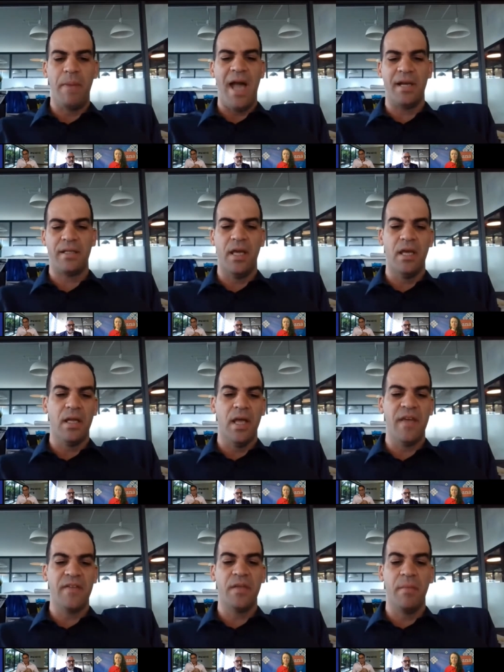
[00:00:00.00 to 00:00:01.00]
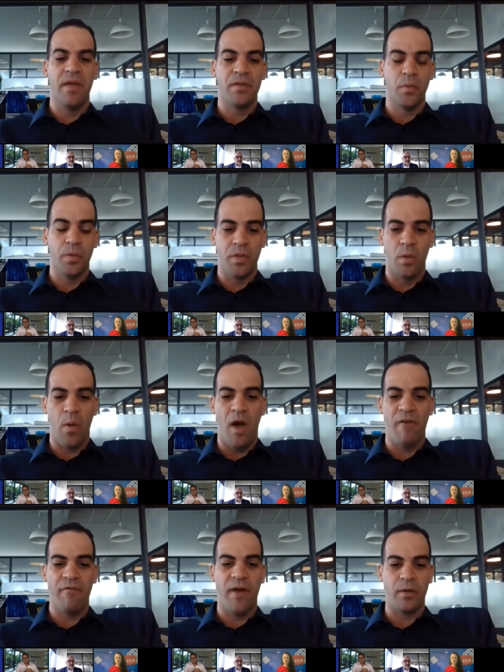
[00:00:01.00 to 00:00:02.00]
back then SMS was the
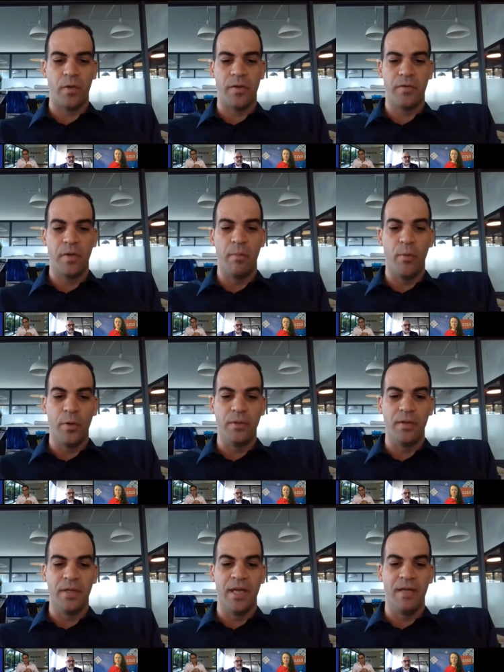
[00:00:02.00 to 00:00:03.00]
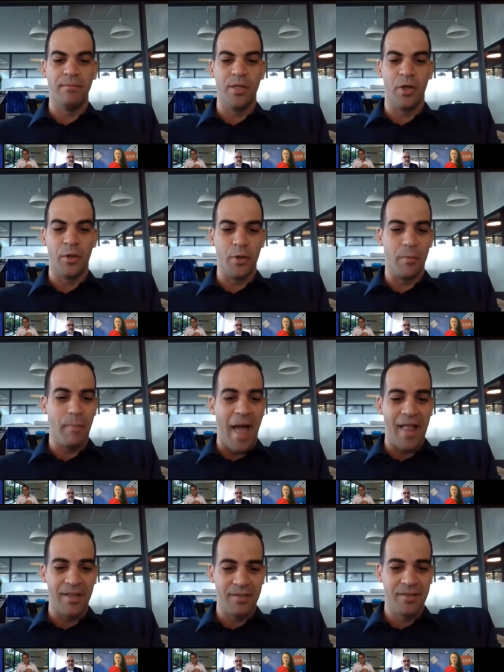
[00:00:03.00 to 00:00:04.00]
wow factor at some point to get your
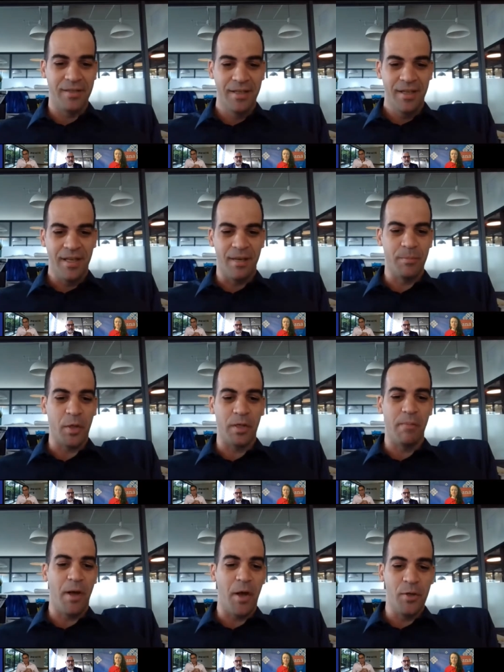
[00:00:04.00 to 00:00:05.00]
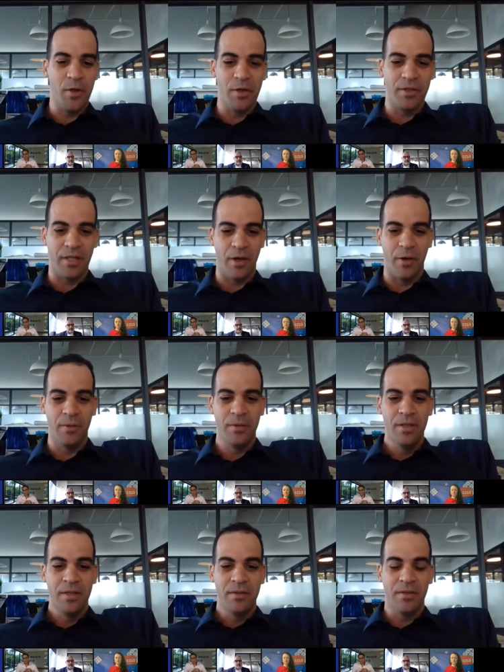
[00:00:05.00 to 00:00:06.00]
balance. I'm talking about years ago,
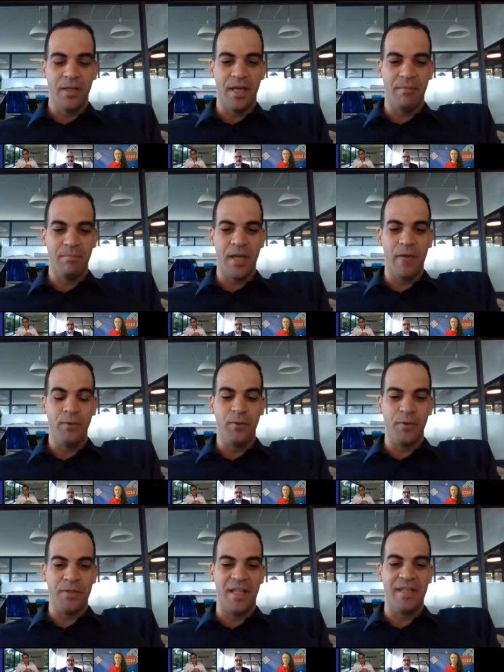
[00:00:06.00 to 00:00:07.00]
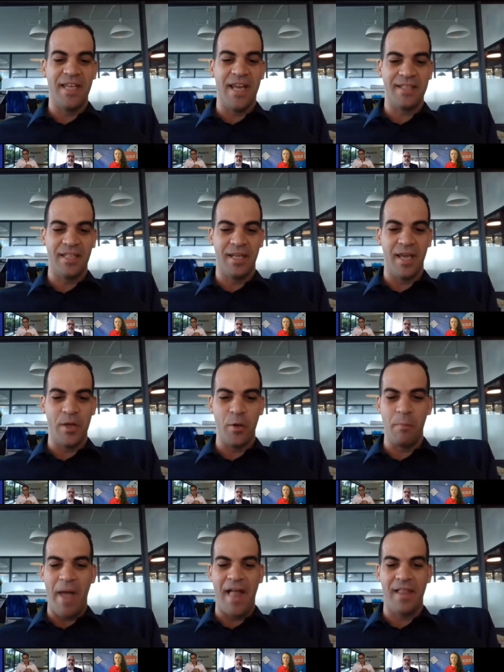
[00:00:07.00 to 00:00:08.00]
to be able to send a text and get
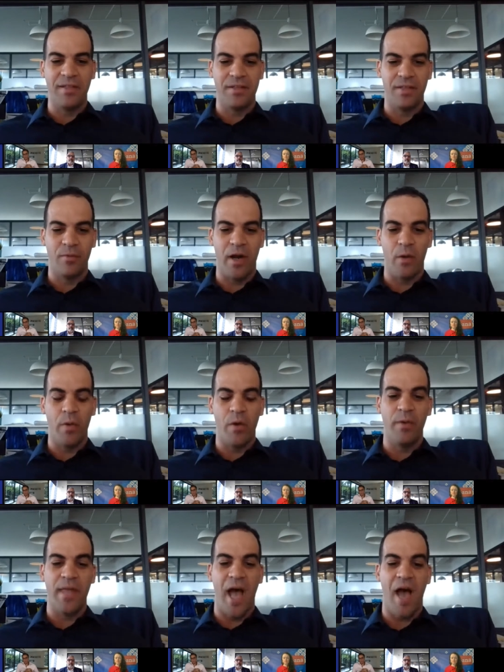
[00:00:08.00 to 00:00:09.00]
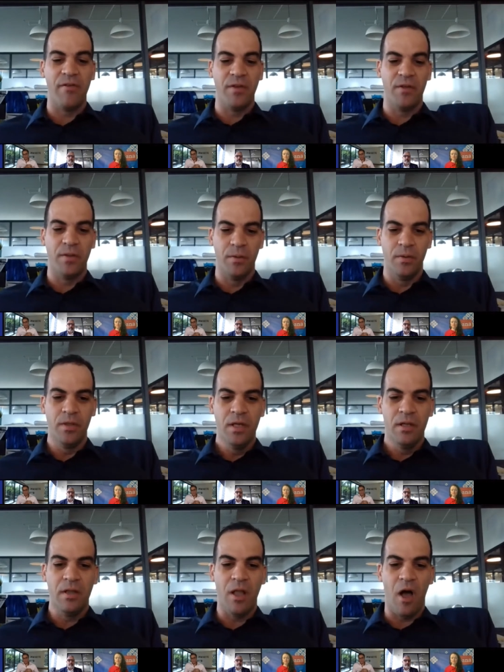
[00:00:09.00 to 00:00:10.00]
your balance right away without having to
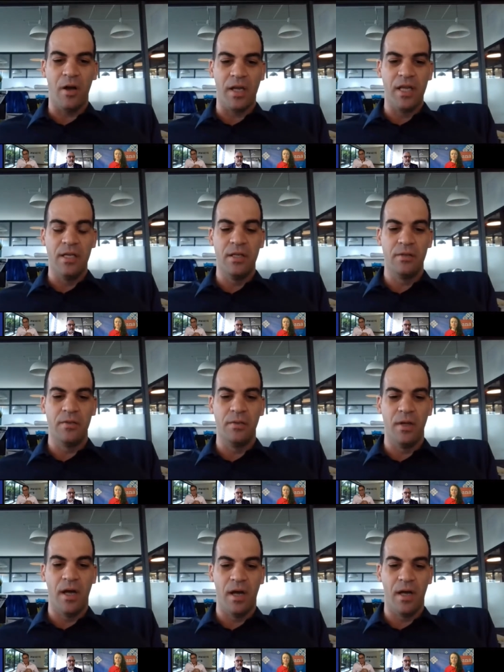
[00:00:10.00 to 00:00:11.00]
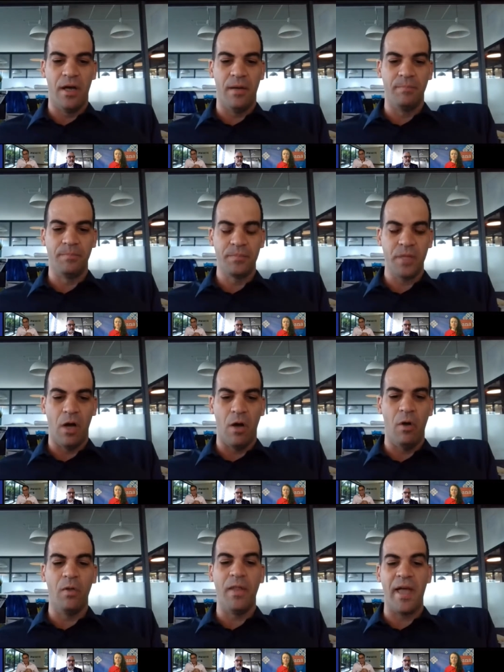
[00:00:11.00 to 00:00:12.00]
log in to the
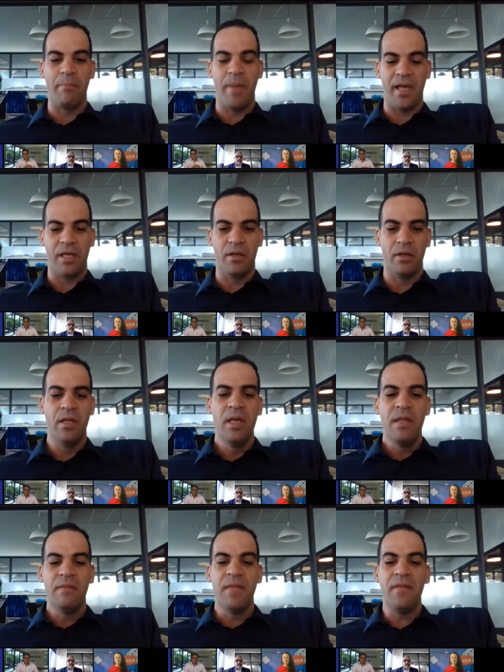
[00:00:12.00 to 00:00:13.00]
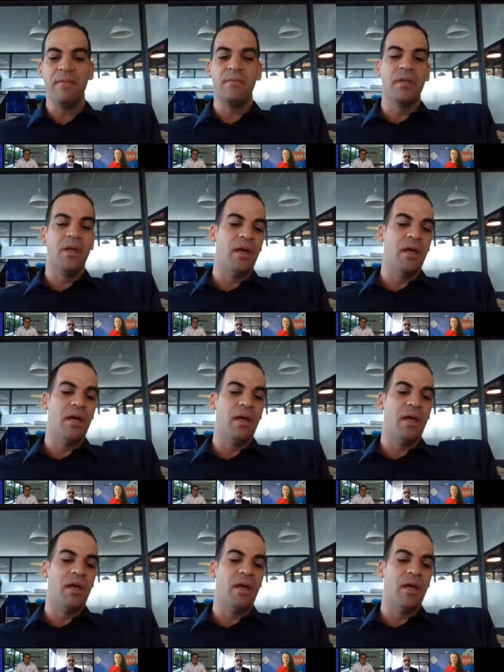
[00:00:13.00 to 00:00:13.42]
online banking. Then